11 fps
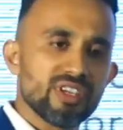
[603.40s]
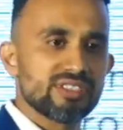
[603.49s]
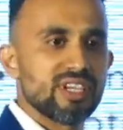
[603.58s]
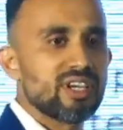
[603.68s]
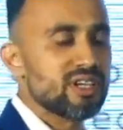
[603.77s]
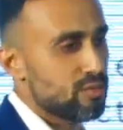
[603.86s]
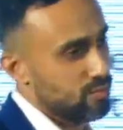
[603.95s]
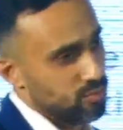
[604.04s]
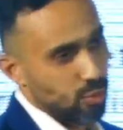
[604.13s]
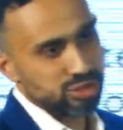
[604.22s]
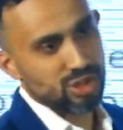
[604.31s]
thing
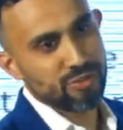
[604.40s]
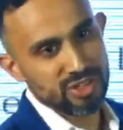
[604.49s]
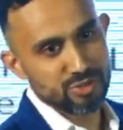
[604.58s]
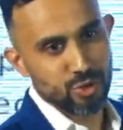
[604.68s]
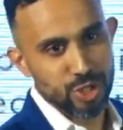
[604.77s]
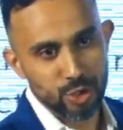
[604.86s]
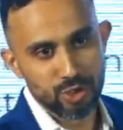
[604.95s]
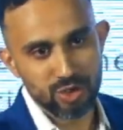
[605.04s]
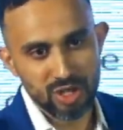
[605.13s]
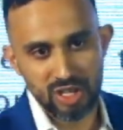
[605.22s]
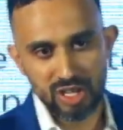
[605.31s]
most of us would
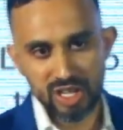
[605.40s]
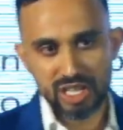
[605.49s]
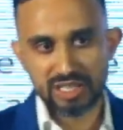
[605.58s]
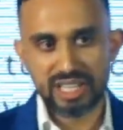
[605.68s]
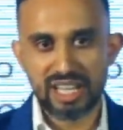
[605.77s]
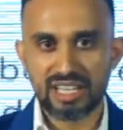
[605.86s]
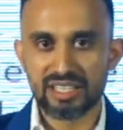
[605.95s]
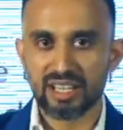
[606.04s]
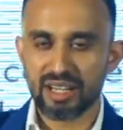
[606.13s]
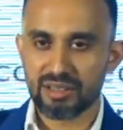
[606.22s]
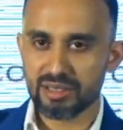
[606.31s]
do?
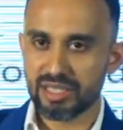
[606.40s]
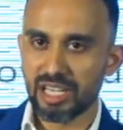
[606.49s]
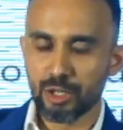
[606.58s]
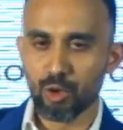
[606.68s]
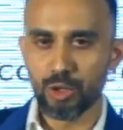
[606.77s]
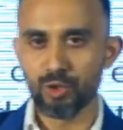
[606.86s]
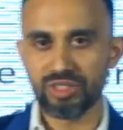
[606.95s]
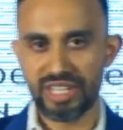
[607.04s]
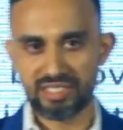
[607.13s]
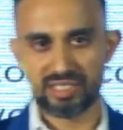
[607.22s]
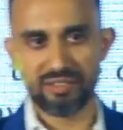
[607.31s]
they'll do two
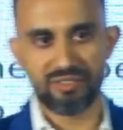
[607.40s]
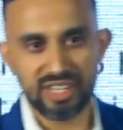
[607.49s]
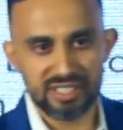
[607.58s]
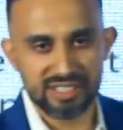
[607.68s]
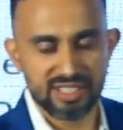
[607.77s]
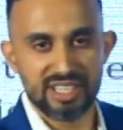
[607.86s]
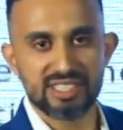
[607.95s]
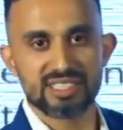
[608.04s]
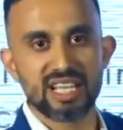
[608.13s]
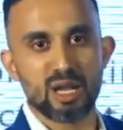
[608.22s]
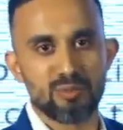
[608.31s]
things. The first is
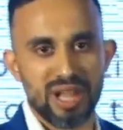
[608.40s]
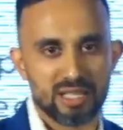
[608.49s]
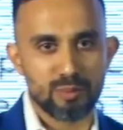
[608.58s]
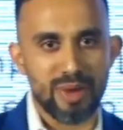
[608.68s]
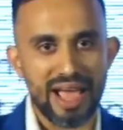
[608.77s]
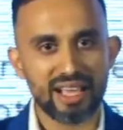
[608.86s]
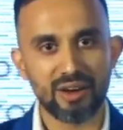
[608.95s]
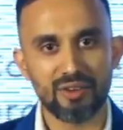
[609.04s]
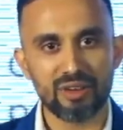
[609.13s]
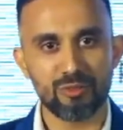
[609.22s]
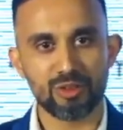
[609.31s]
they'll apply the back cover
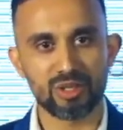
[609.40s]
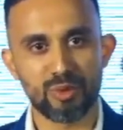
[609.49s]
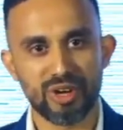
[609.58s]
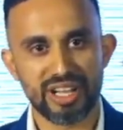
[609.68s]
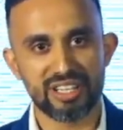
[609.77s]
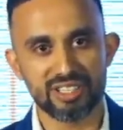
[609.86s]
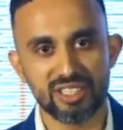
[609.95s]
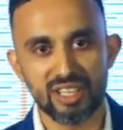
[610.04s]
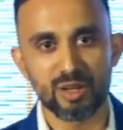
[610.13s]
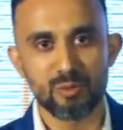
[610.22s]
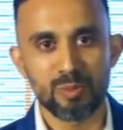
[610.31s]
for the protection,
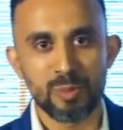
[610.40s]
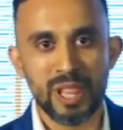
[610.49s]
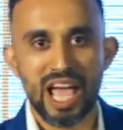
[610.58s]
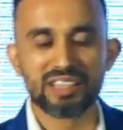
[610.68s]
and the